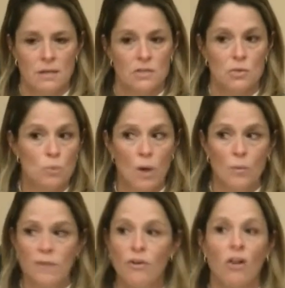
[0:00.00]
to what
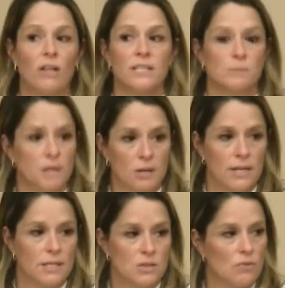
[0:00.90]
we've all
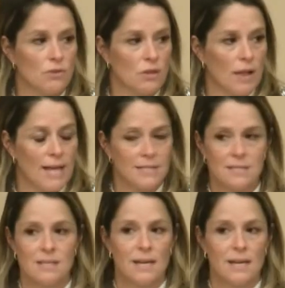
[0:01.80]
experienced over the last